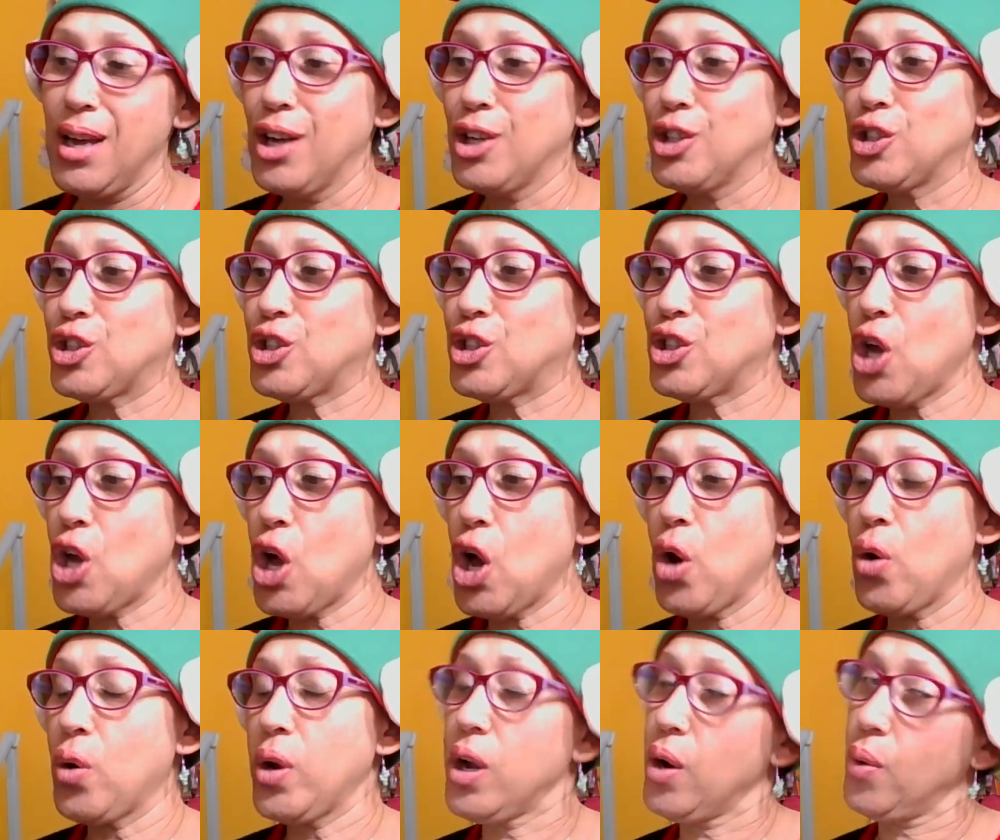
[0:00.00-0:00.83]

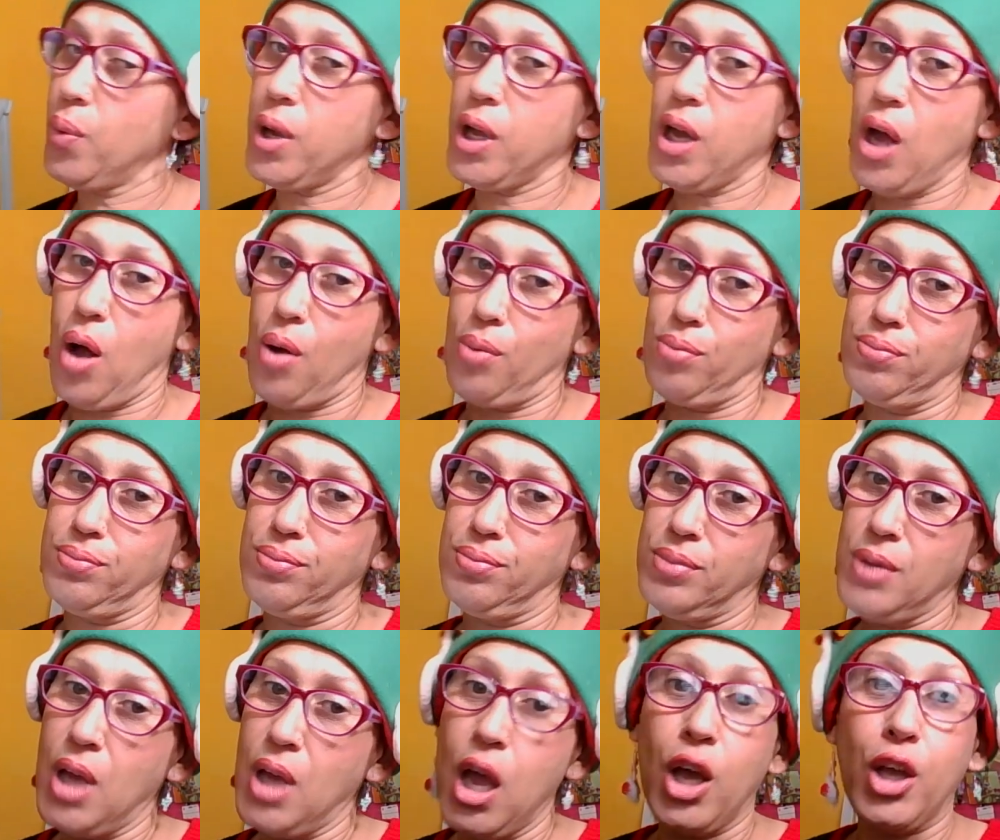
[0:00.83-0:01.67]
So here we go.
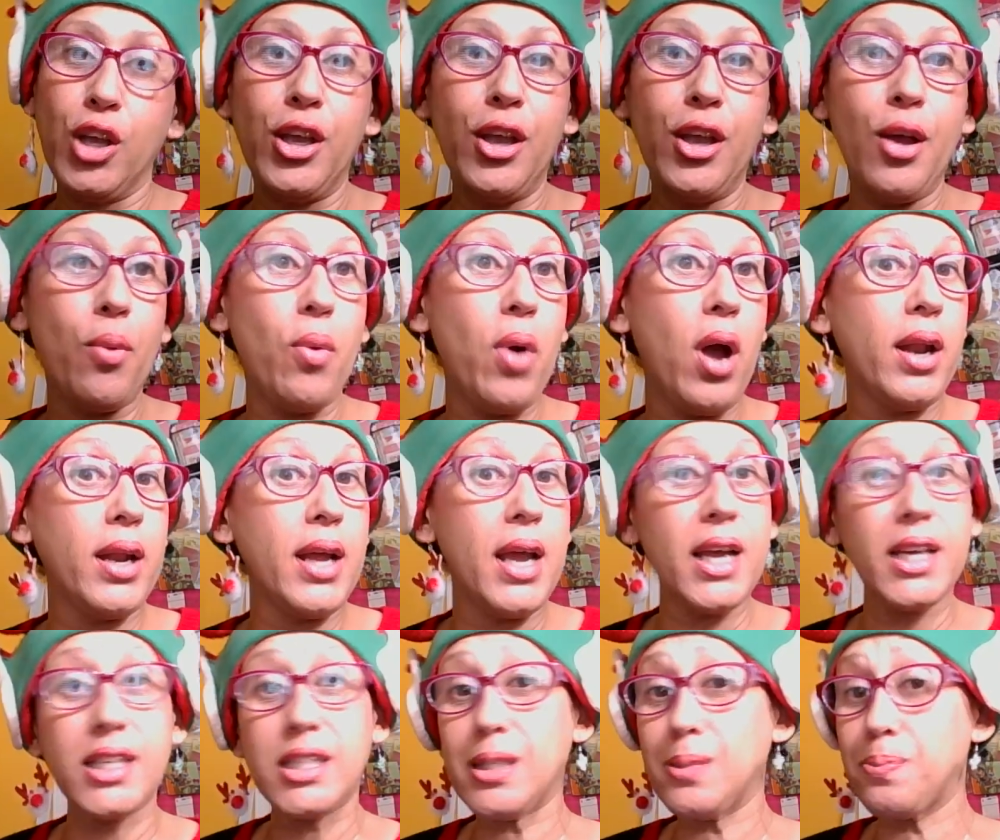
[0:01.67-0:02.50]
You want
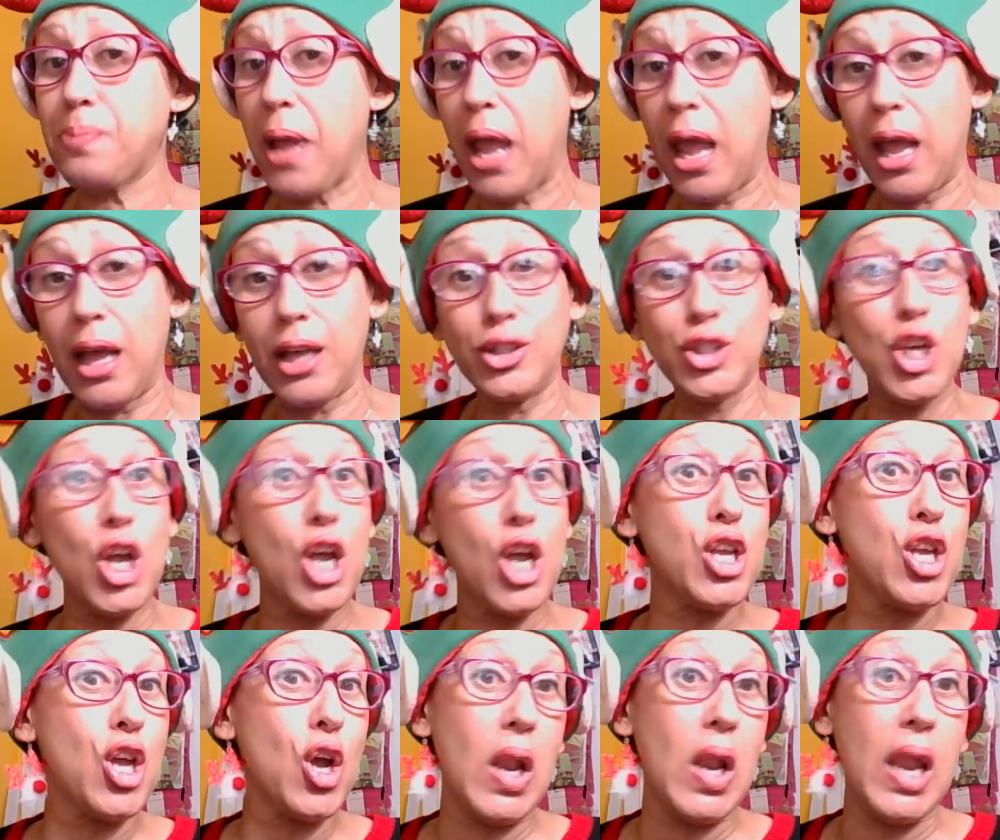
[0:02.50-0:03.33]
to expand
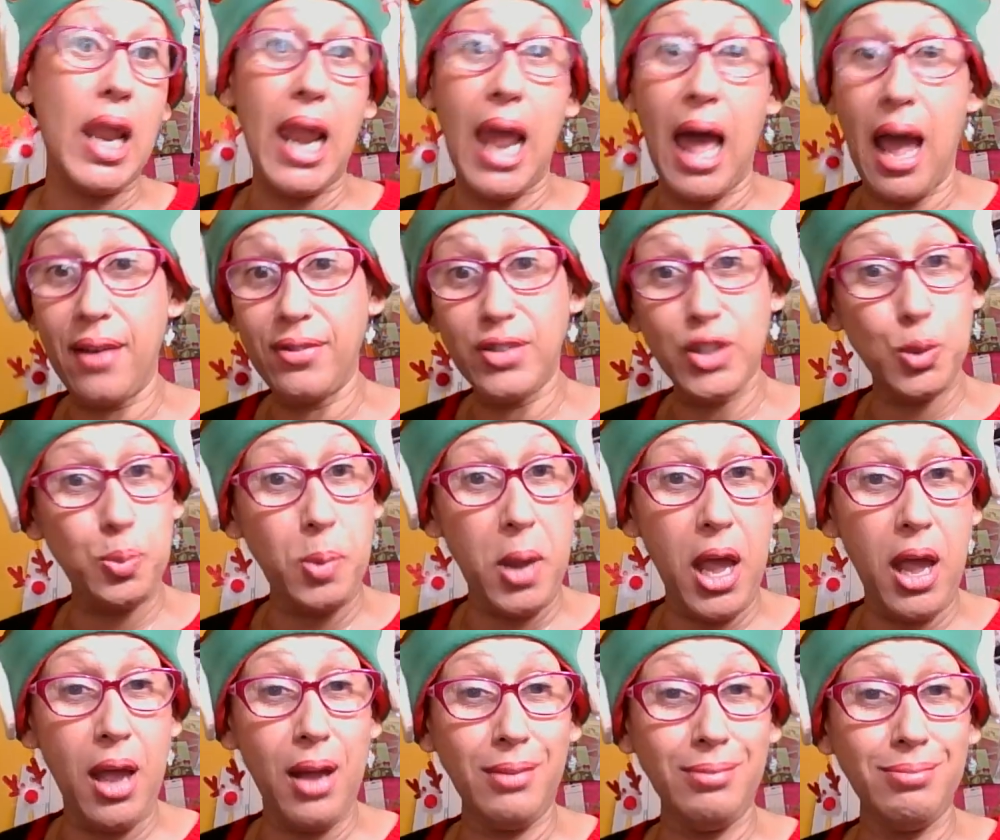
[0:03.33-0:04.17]
your
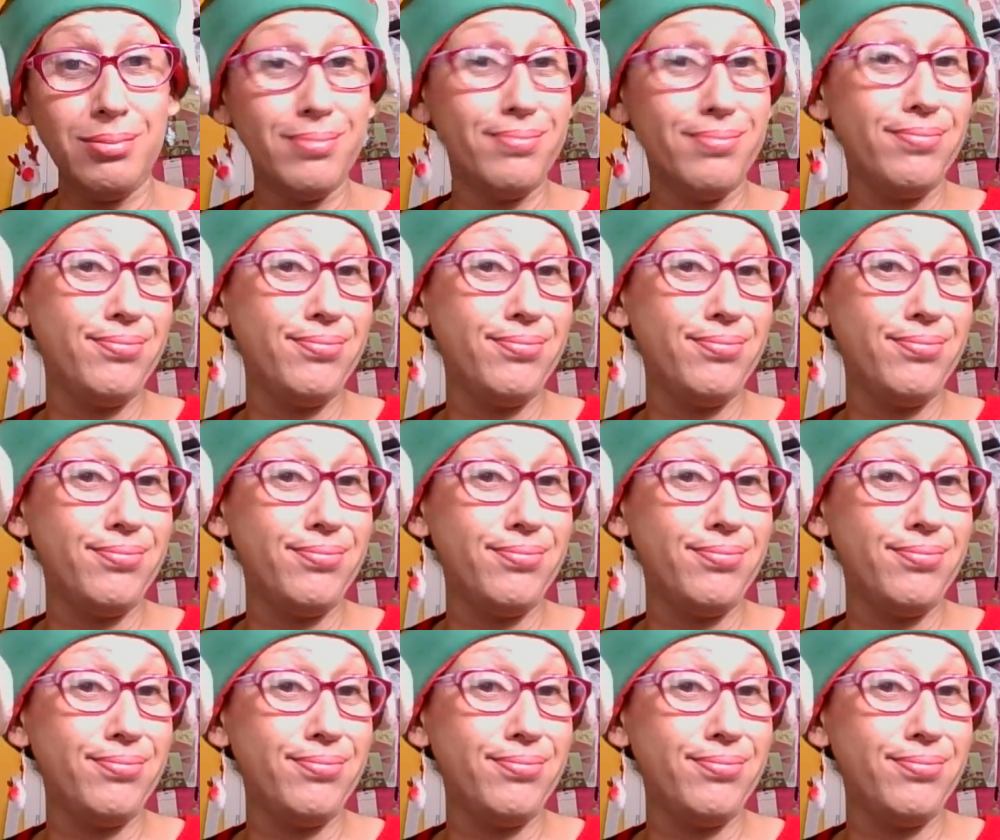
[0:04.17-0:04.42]
lifespan?